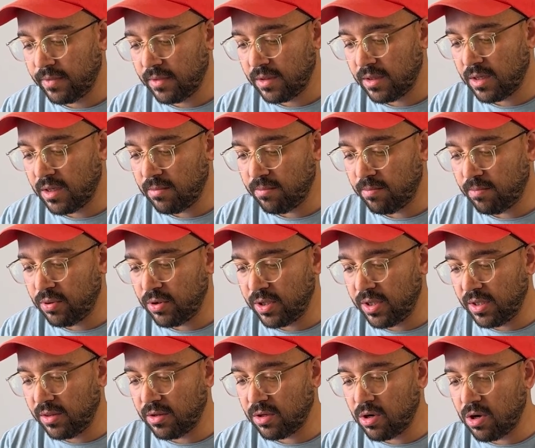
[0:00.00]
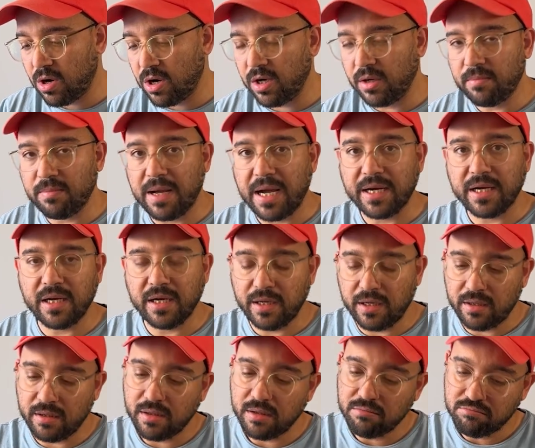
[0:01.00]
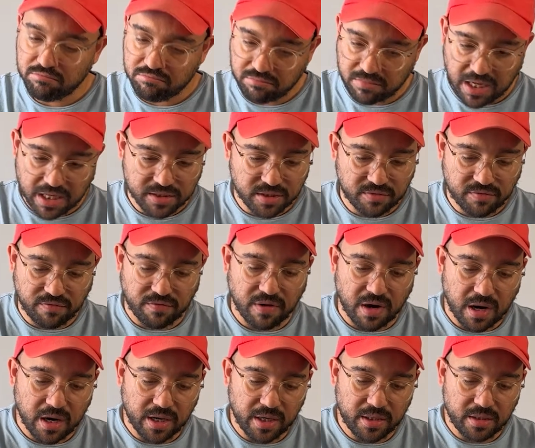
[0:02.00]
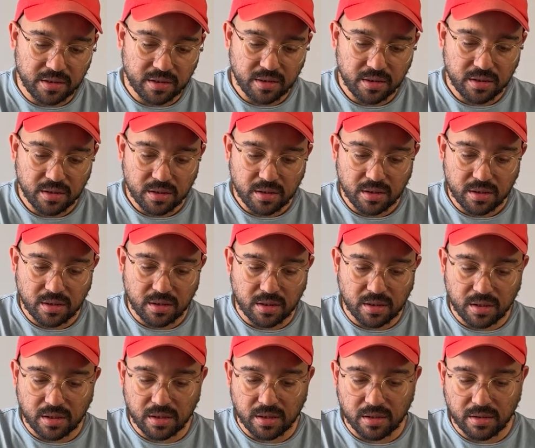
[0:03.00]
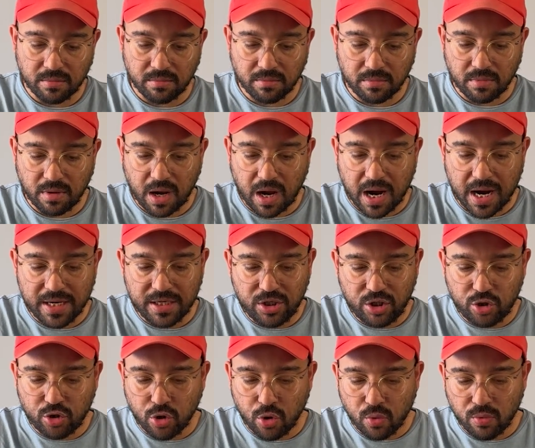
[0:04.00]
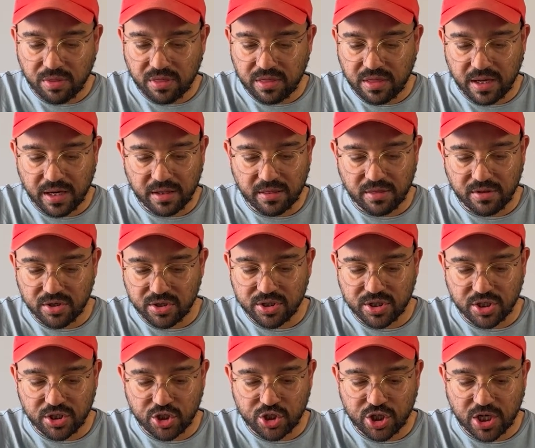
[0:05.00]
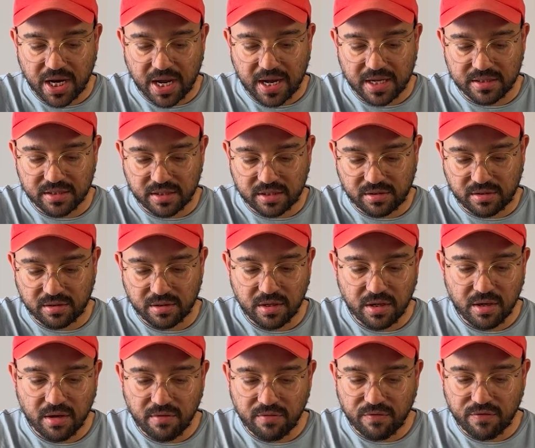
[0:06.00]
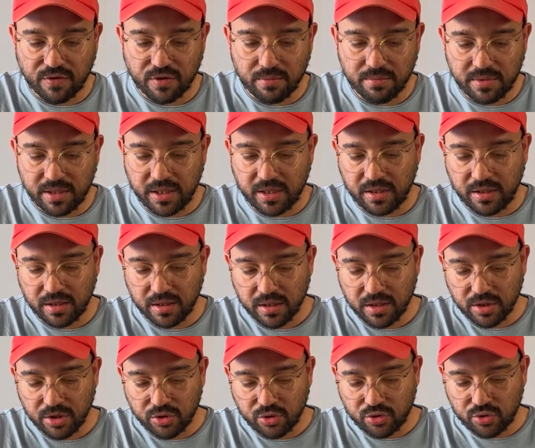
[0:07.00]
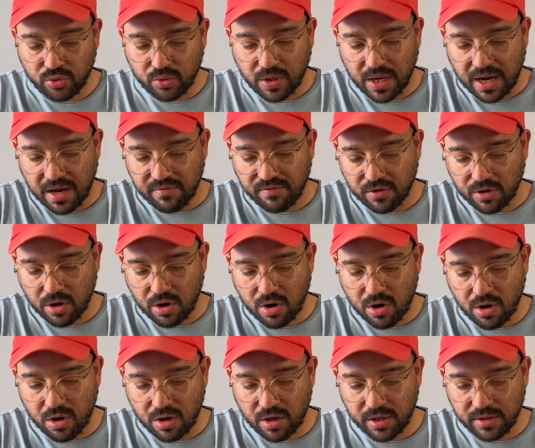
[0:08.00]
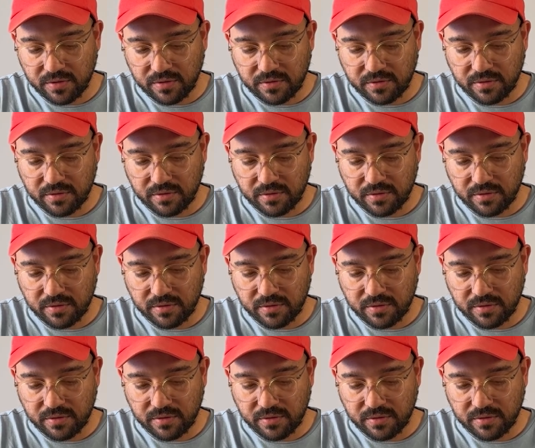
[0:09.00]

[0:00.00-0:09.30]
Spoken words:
I'm putting the card back in. That's fine. I don't think there's a chance for me to have a card